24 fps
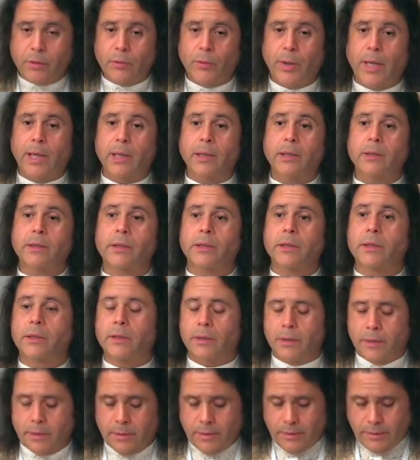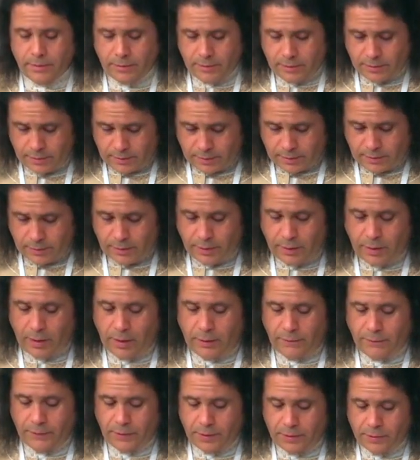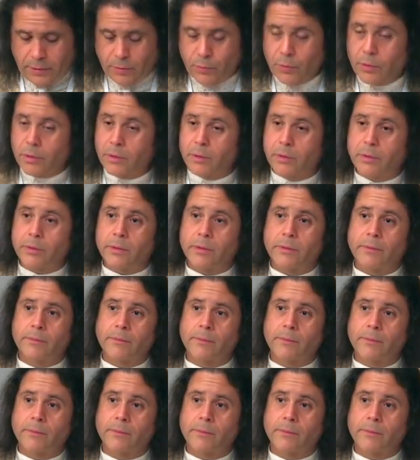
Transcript: dualities of this world.